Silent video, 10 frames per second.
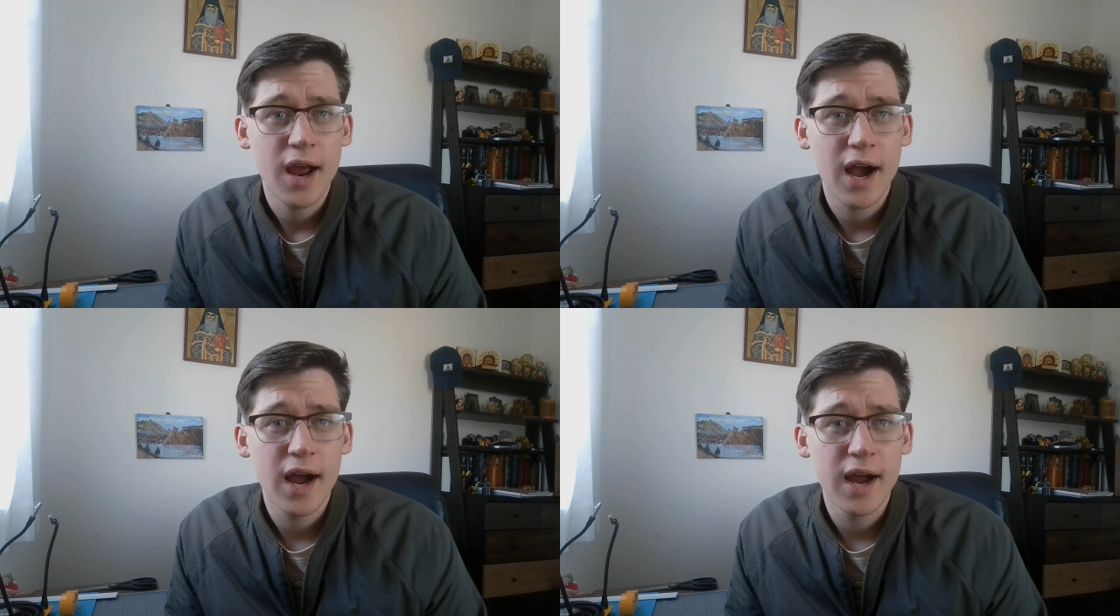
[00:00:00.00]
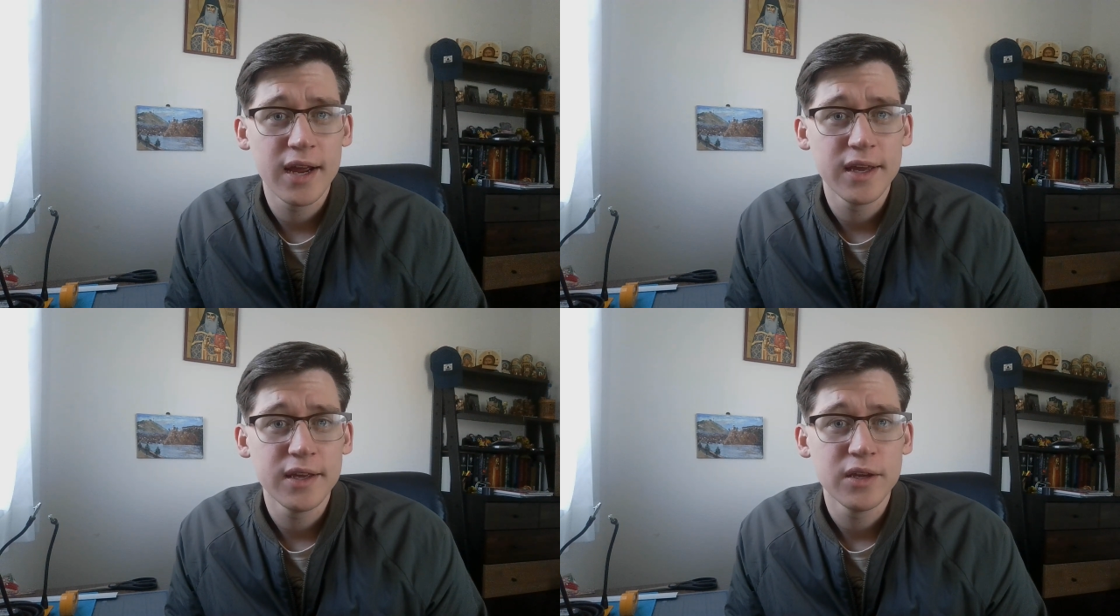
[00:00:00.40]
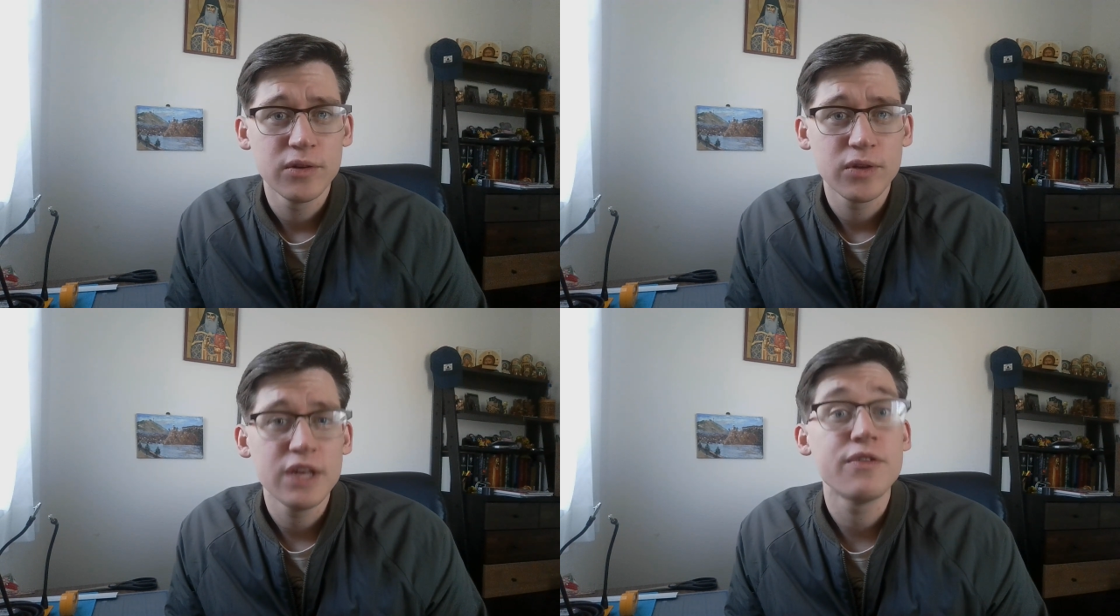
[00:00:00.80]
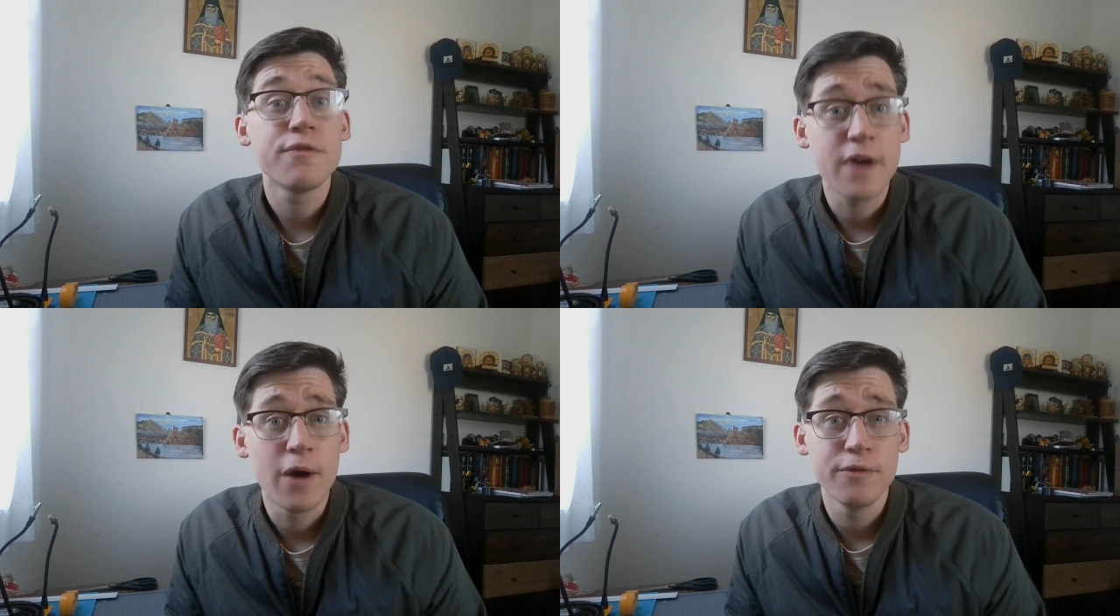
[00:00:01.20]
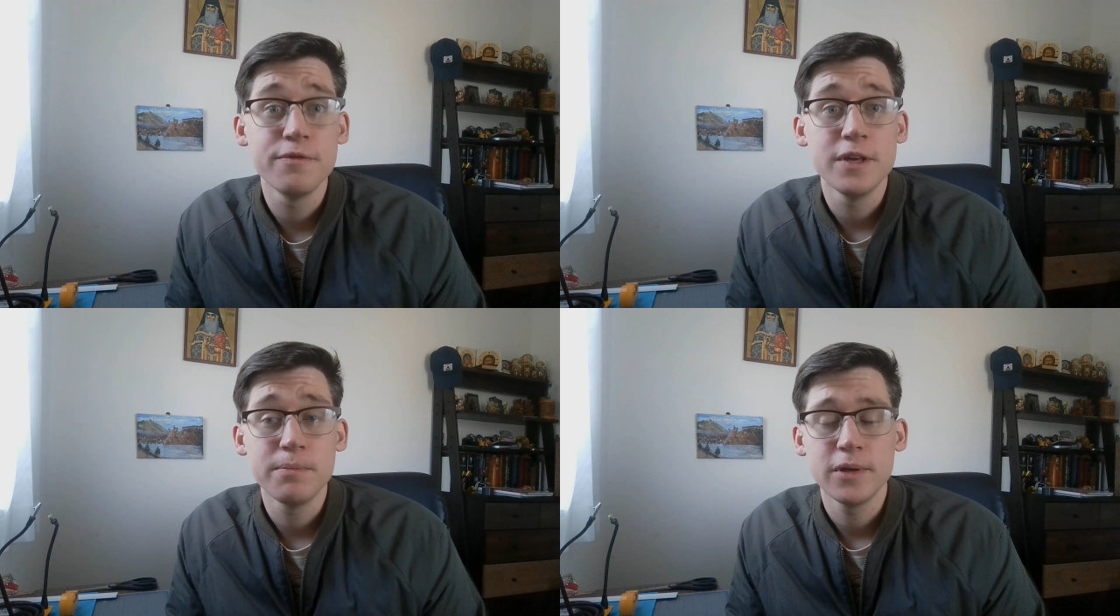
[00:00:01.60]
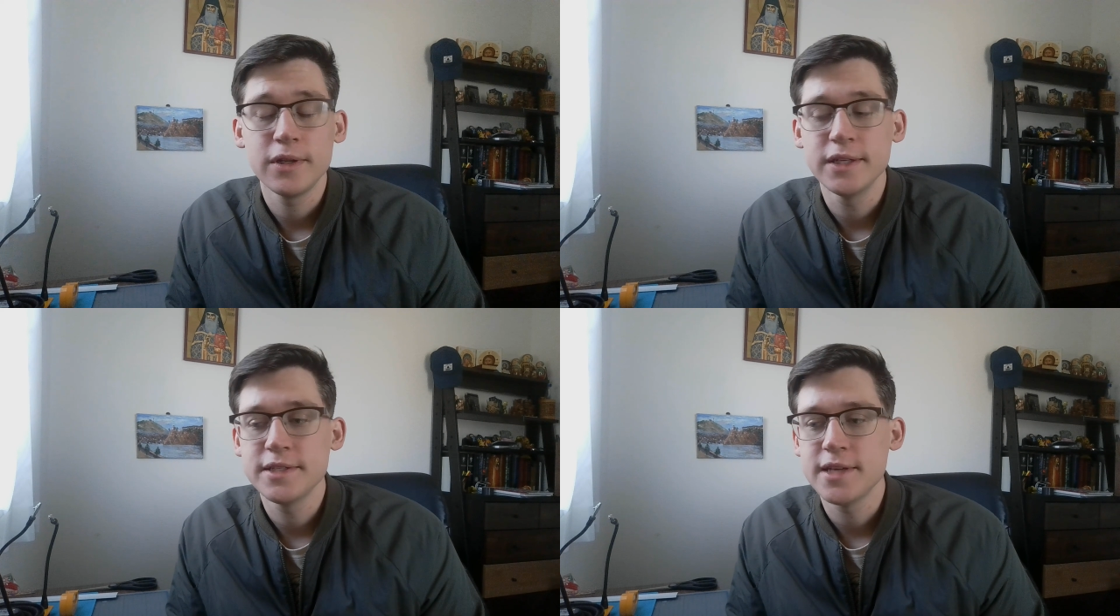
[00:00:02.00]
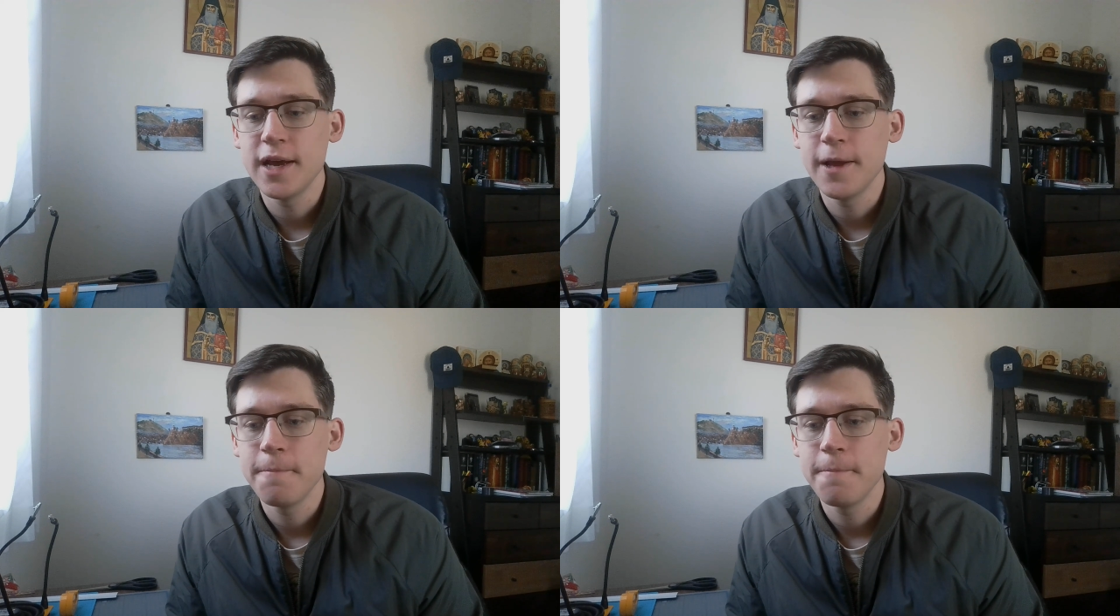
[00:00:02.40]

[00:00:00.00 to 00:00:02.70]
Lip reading: I even found VEEP, let's say.